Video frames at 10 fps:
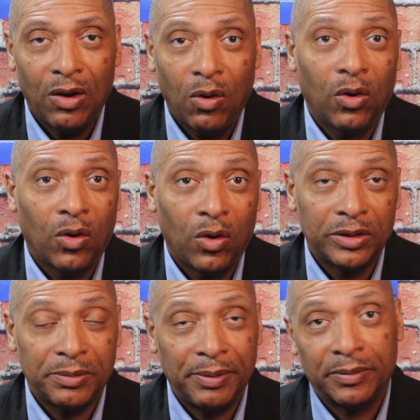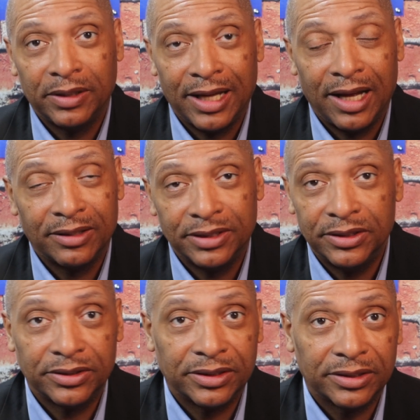or to people in the house. They
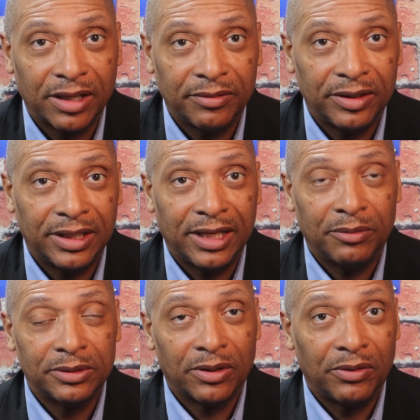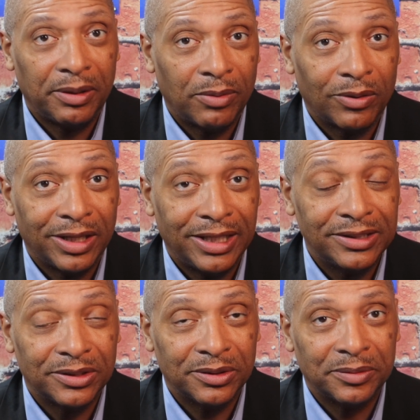just discovered that it was already broken
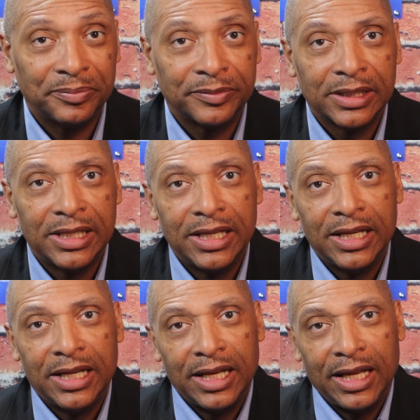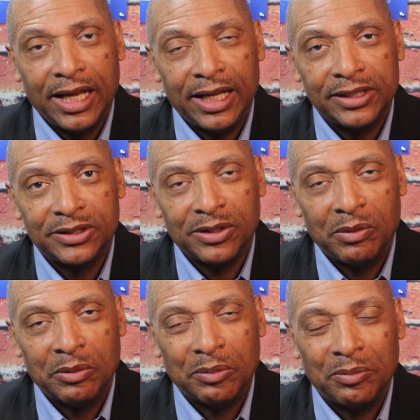into. And
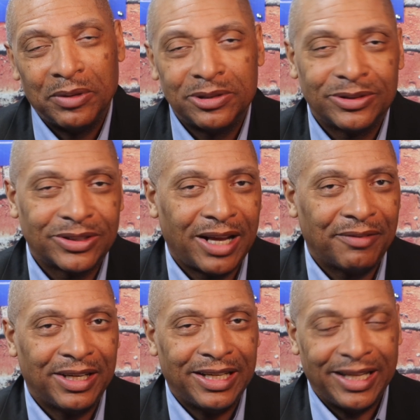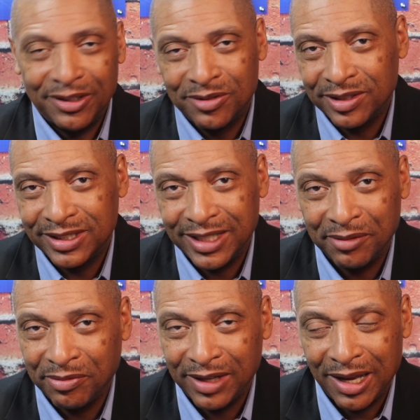so this is kind of an
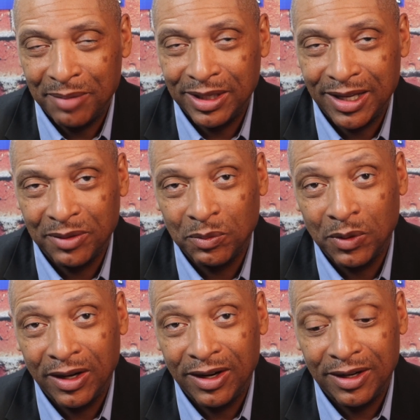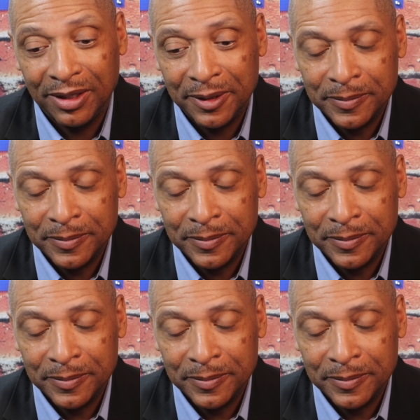interesting phenomenon where